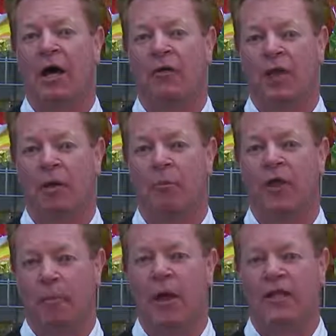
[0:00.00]

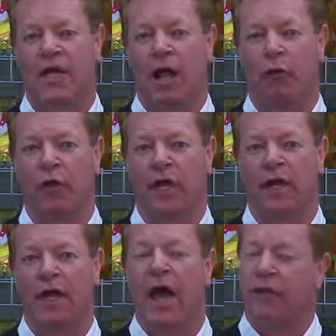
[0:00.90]
their pets healthy.
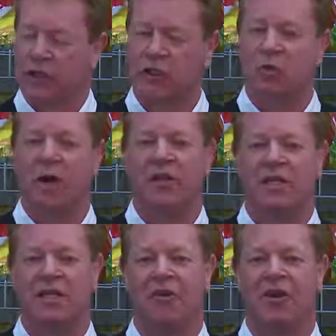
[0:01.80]
And this is one of the
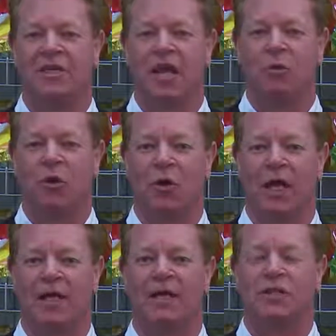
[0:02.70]
series that we're
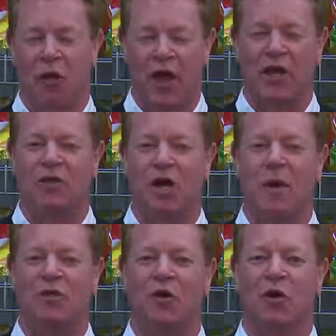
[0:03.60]
doing. So thank you so much for your